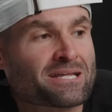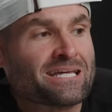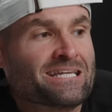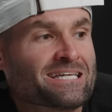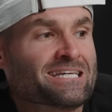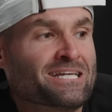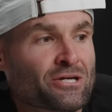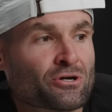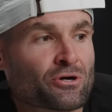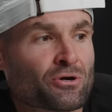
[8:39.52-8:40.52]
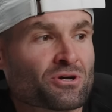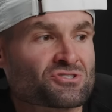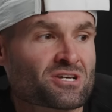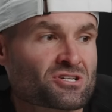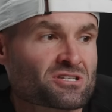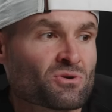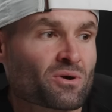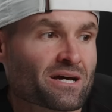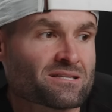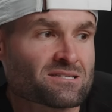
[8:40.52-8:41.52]
in here, essentially
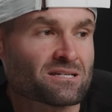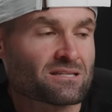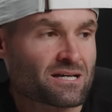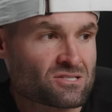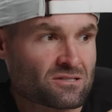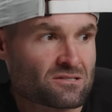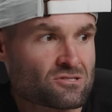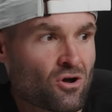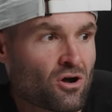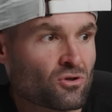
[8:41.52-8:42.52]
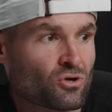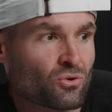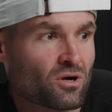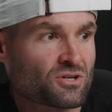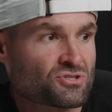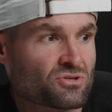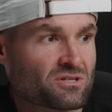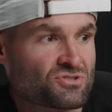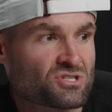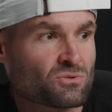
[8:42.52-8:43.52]
what I did, and that's going to toggle across and you
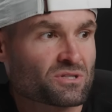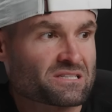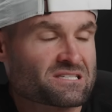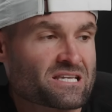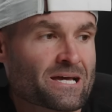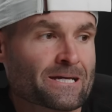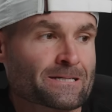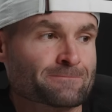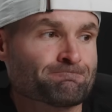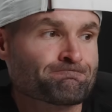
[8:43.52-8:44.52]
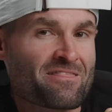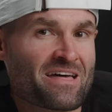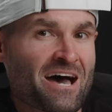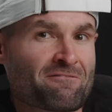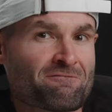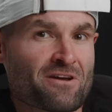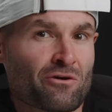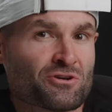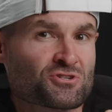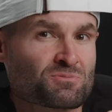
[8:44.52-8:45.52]
can see what it's saying, that
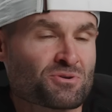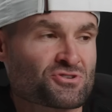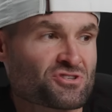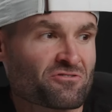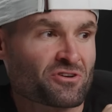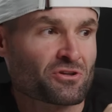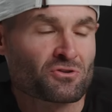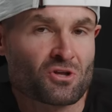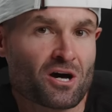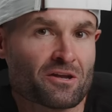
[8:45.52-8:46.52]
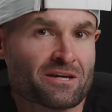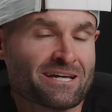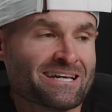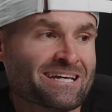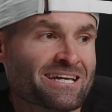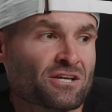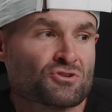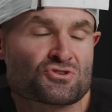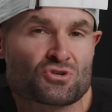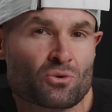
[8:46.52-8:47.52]
very specific LUT is
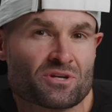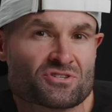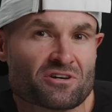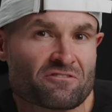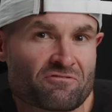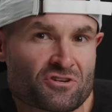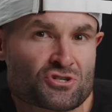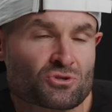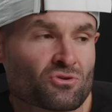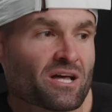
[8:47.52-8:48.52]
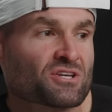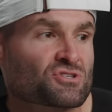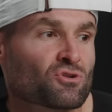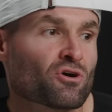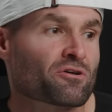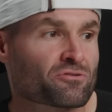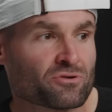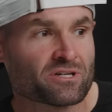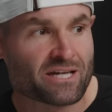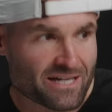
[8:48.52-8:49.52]
Sony's official
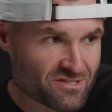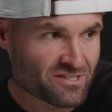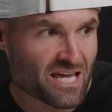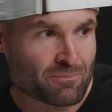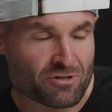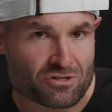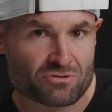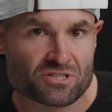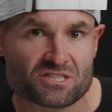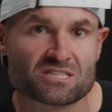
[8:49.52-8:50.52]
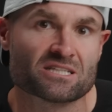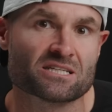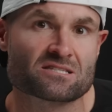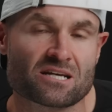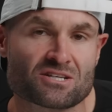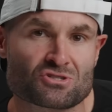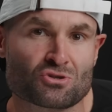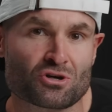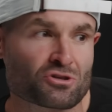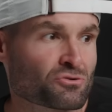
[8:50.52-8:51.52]
SLOG3 S-Gamut3 Cine to
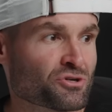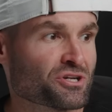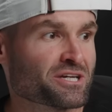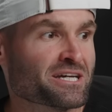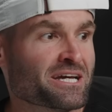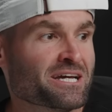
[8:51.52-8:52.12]
SLOG3